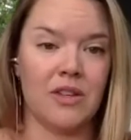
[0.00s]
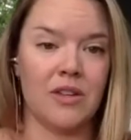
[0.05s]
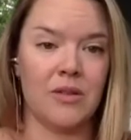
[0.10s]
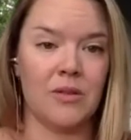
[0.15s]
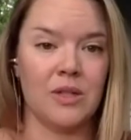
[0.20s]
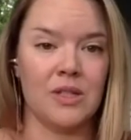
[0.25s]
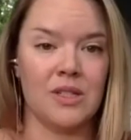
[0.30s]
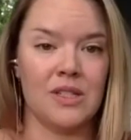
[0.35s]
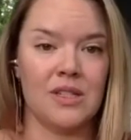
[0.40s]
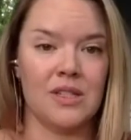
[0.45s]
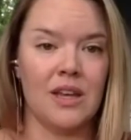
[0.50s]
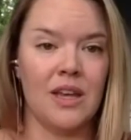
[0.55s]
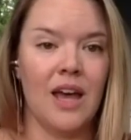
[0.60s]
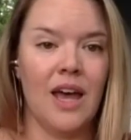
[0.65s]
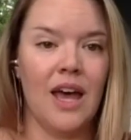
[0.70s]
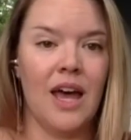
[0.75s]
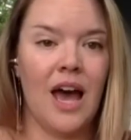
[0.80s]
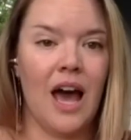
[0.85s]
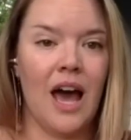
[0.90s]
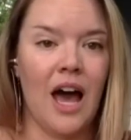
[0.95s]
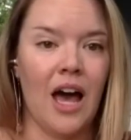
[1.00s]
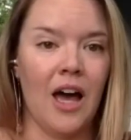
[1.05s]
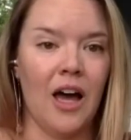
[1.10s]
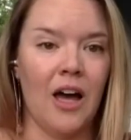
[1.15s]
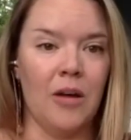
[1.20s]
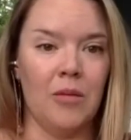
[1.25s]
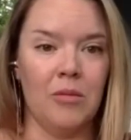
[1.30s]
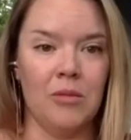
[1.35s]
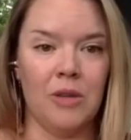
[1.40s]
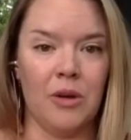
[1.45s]
was,
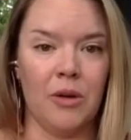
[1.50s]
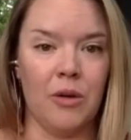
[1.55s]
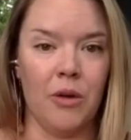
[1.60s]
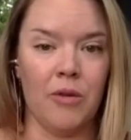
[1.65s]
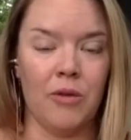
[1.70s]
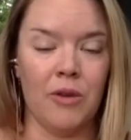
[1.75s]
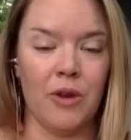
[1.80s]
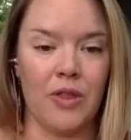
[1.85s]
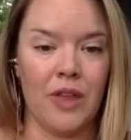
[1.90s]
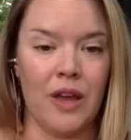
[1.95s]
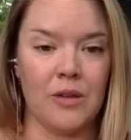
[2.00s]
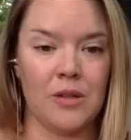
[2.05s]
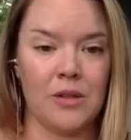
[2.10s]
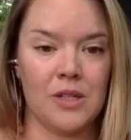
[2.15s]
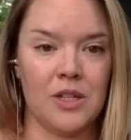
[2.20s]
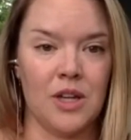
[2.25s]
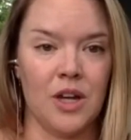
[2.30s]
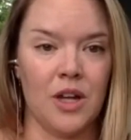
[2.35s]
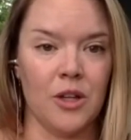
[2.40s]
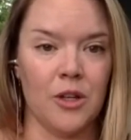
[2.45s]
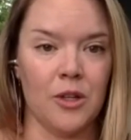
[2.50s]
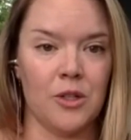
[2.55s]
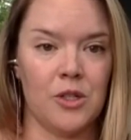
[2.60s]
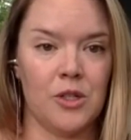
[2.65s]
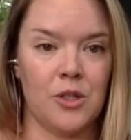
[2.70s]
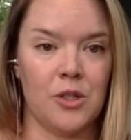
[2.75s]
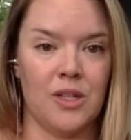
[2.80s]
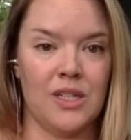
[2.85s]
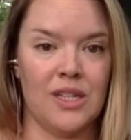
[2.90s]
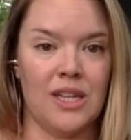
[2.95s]
over $1,000
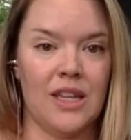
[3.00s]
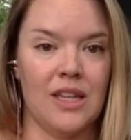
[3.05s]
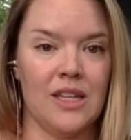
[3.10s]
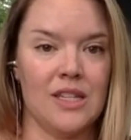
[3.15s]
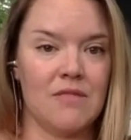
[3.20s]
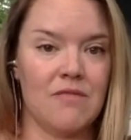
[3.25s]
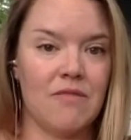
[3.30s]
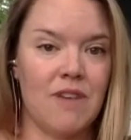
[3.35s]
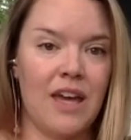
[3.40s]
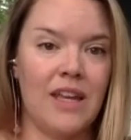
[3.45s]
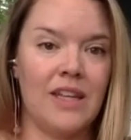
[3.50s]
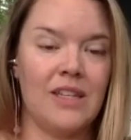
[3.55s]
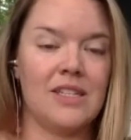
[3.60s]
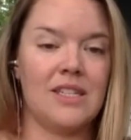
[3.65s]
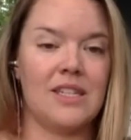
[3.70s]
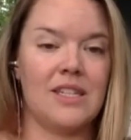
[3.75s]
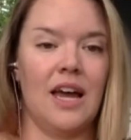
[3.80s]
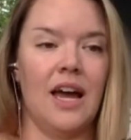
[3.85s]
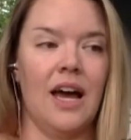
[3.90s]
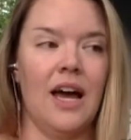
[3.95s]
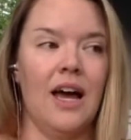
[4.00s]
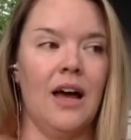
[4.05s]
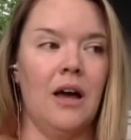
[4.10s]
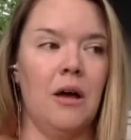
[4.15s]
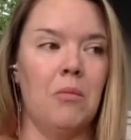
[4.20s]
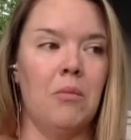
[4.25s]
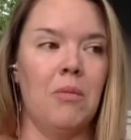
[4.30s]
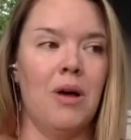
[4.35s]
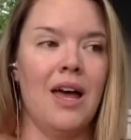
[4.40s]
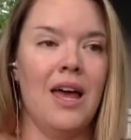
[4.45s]
to attend this event.
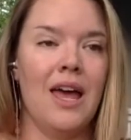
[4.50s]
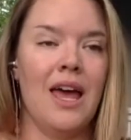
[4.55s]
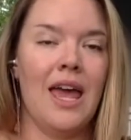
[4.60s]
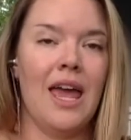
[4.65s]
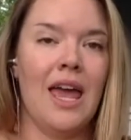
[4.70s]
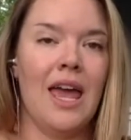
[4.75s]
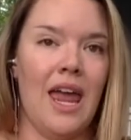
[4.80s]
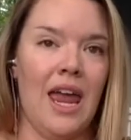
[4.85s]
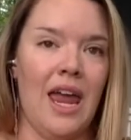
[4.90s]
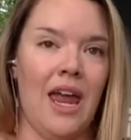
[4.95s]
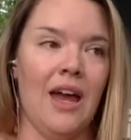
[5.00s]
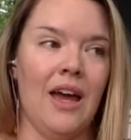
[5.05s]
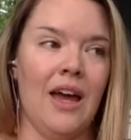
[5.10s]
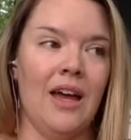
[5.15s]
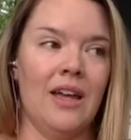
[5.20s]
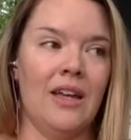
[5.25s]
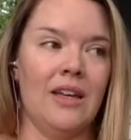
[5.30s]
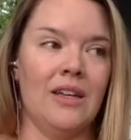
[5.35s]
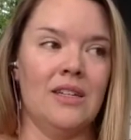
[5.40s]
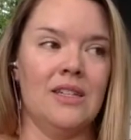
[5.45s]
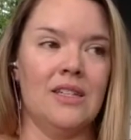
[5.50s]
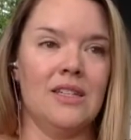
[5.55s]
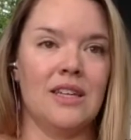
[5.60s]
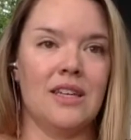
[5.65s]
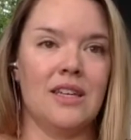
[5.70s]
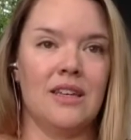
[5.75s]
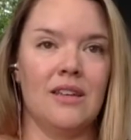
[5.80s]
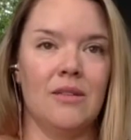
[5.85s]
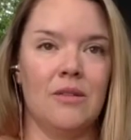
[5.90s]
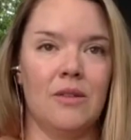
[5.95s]
And
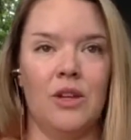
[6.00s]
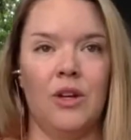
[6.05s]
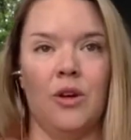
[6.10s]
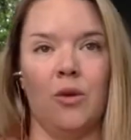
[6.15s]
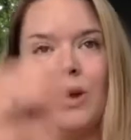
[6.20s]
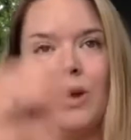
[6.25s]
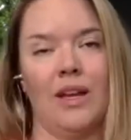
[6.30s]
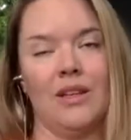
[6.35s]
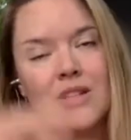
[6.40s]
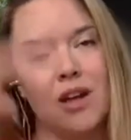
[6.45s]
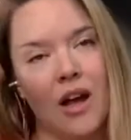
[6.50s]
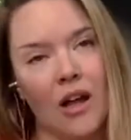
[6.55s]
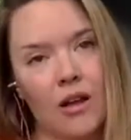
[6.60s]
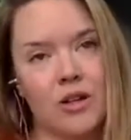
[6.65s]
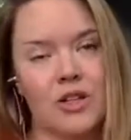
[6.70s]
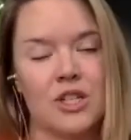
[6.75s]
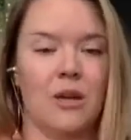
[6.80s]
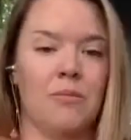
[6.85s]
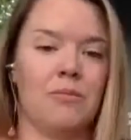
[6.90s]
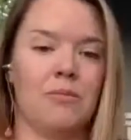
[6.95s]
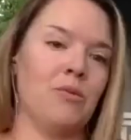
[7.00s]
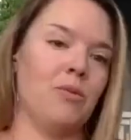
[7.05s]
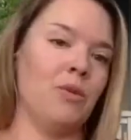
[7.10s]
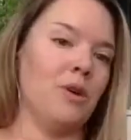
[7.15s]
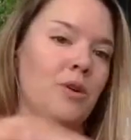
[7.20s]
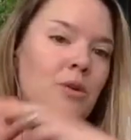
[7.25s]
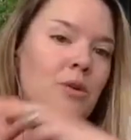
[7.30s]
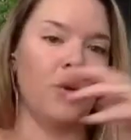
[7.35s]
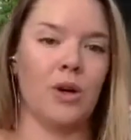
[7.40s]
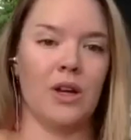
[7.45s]
we had scholarships and we
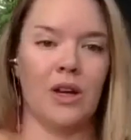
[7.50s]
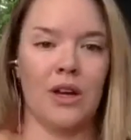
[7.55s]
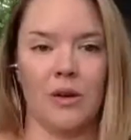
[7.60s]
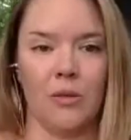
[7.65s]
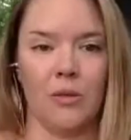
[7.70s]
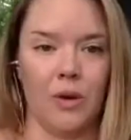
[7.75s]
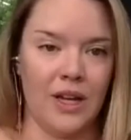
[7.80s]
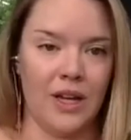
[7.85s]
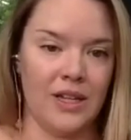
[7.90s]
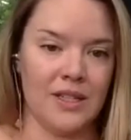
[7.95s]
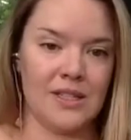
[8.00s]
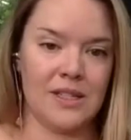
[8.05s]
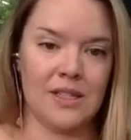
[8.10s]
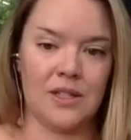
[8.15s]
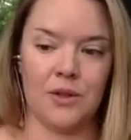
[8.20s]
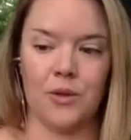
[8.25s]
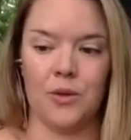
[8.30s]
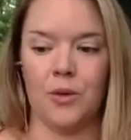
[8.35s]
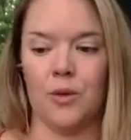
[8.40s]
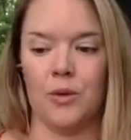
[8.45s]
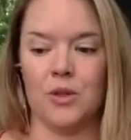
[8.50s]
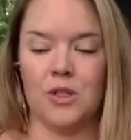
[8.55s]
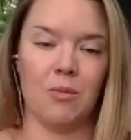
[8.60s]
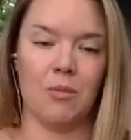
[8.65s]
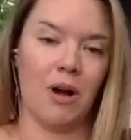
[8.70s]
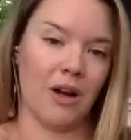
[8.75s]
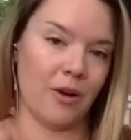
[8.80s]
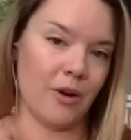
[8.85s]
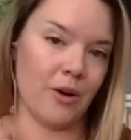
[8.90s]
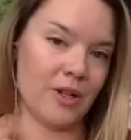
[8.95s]
were working on ways to
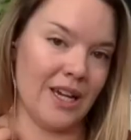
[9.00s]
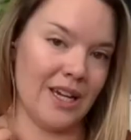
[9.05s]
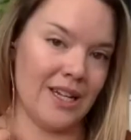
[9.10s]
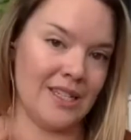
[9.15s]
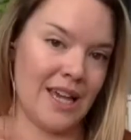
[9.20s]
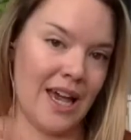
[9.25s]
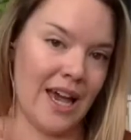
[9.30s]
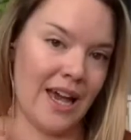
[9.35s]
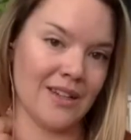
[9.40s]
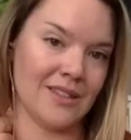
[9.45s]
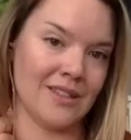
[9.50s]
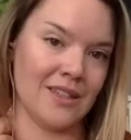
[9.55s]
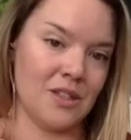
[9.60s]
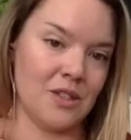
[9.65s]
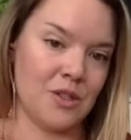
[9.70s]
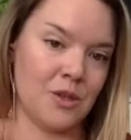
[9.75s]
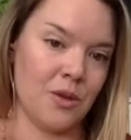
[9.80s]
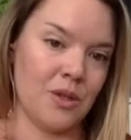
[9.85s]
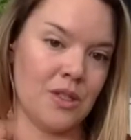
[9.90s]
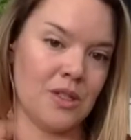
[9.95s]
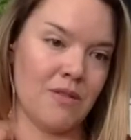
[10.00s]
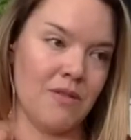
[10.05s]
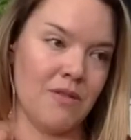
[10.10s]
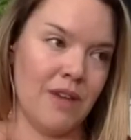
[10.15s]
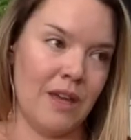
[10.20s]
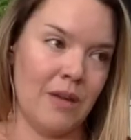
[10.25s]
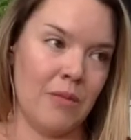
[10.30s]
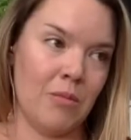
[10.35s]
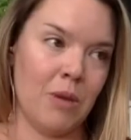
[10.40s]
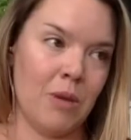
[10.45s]
democratize access to this
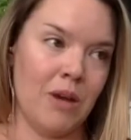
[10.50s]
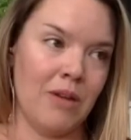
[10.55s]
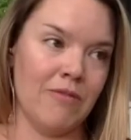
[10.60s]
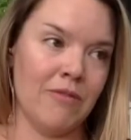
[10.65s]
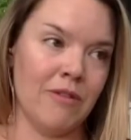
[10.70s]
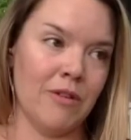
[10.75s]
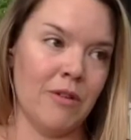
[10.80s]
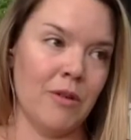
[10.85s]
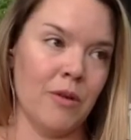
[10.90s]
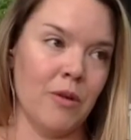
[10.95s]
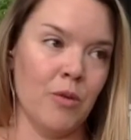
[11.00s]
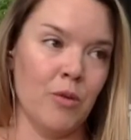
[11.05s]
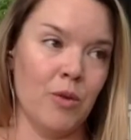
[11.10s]
event, but for